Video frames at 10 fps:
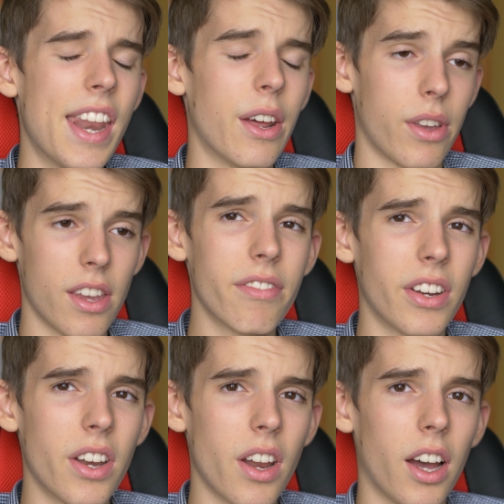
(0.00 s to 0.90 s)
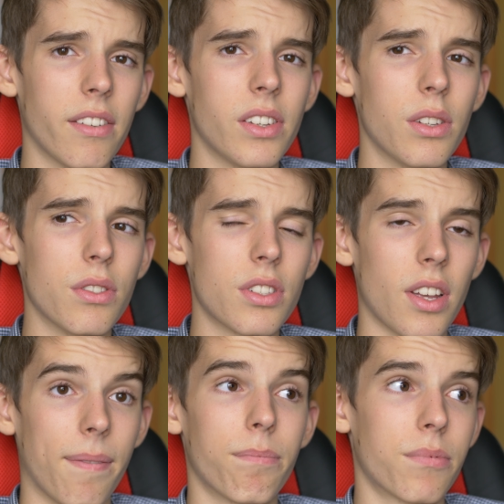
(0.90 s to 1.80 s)
Now even I've used
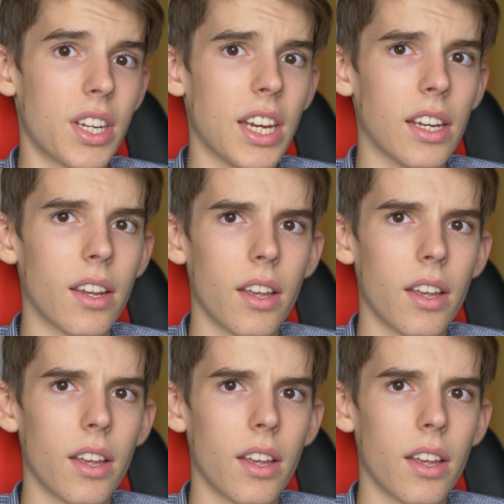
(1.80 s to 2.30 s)
a cheap